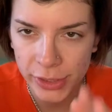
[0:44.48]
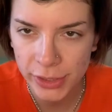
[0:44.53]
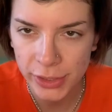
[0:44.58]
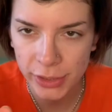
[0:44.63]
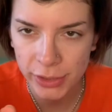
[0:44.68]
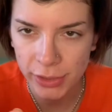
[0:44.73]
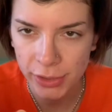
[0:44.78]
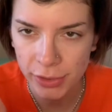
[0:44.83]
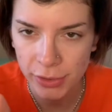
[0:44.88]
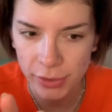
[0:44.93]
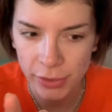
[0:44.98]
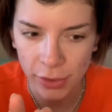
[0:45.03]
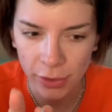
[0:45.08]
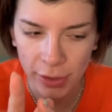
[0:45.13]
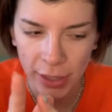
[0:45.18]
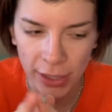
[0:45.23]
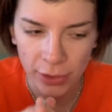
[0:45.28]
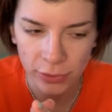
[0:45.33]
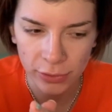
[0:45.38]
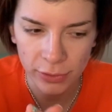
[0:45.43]
seasons are
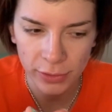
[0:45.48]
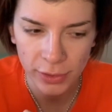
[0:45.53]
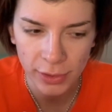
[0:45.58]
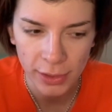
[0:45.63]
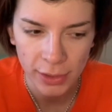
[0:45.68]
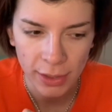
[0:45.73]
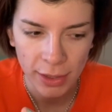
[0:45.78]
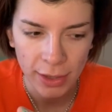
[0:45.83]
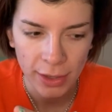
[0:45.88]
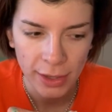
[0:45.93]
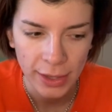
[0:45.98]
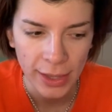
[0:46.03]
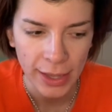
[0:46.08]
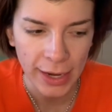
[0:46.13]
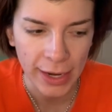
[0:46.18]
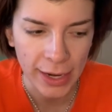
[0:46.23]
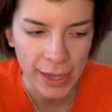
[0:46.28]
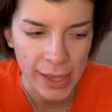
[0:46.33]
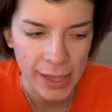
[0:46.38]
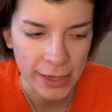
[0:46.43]
out,
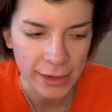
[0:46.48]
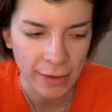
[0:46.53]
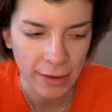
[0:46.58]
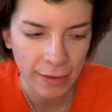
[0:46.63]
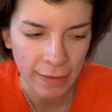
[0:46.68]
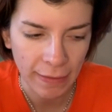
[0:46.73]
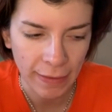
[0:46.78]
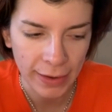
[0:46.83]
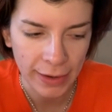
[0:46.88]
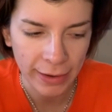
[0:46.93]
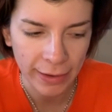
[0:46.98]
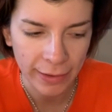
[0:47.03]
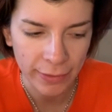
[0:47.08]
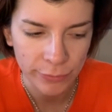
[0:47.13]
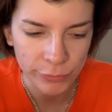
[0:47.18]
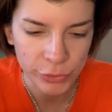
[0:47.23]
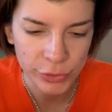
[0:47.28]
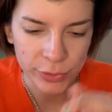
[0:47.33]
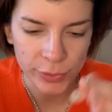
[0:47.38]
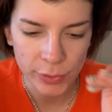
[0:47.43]
and I have
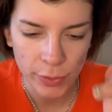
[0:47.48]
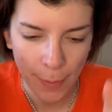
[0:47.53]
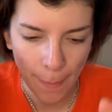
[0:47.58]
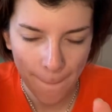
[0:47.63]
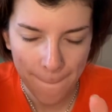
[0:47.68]
just